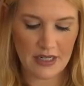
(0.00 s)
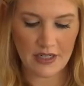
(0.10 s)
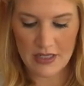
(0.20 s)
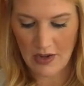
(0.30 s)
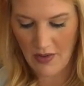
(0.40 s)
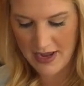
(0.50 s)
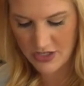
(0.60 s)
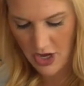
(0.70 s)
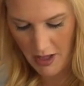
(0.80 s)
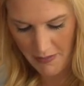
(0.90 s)
Here's how I
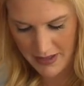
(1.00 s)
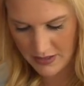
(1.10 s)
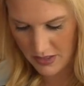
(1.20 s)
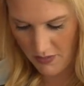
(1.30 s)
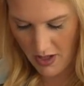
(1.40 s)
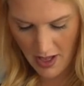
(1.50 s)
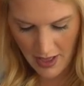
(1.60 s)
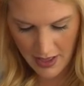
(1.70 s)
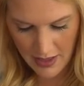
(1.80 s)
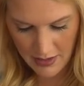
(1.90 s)
chop it. So
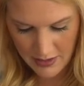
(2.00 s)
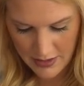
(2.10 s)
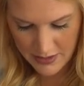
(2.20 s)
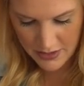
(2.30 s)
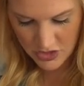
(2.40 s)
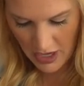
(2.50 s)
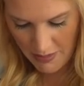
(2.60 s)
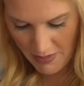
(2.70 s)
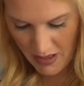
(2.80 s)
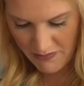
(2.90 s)
I
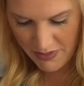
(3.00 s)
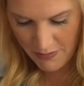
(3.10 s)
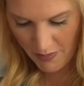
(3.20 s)
chop off the